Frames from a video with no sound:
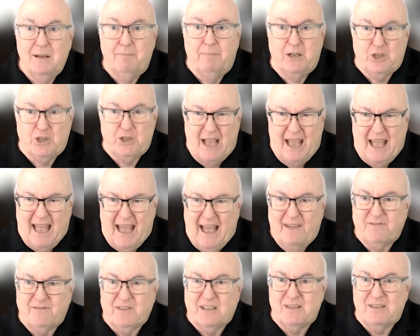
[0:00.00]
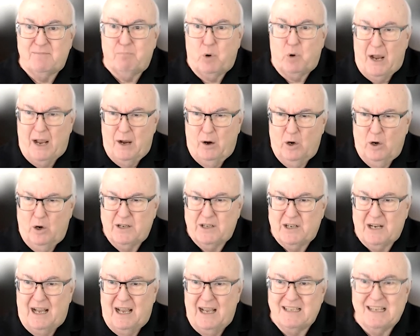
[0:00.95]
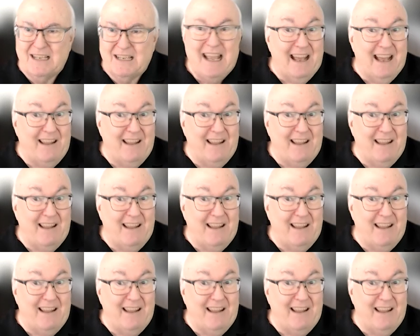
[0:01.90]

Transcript: but you have to prioritize.